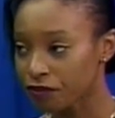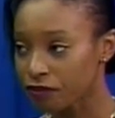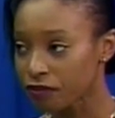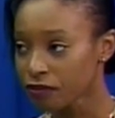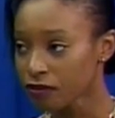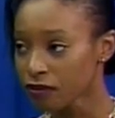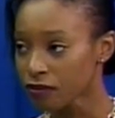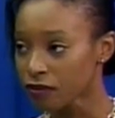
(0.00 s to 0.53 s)

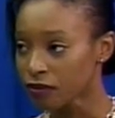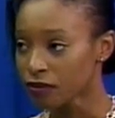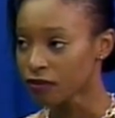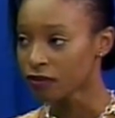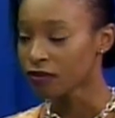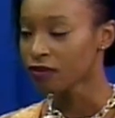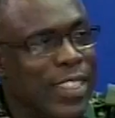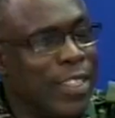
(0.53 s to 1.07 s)
Well, it
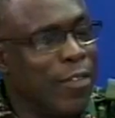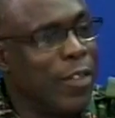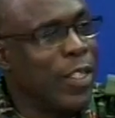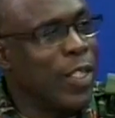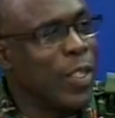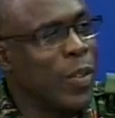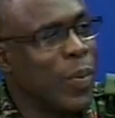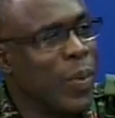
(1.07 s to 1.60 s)
is a
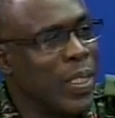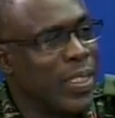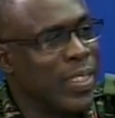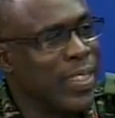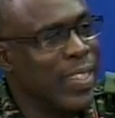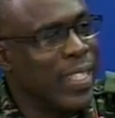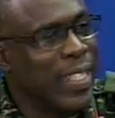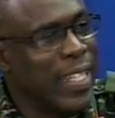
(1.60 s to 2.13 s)
difficult
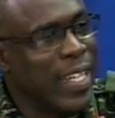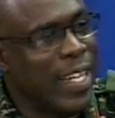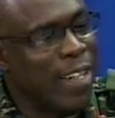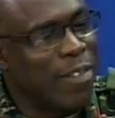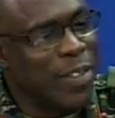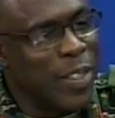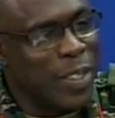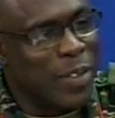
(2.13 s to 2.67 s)
question that I
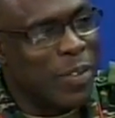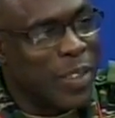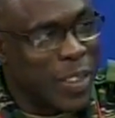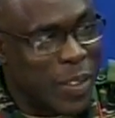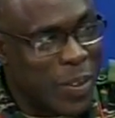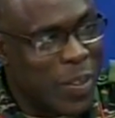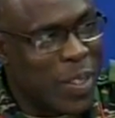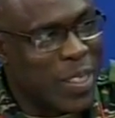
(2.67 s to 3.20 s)
have not
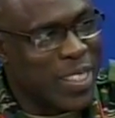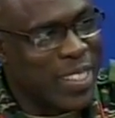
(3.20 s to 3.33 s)
researched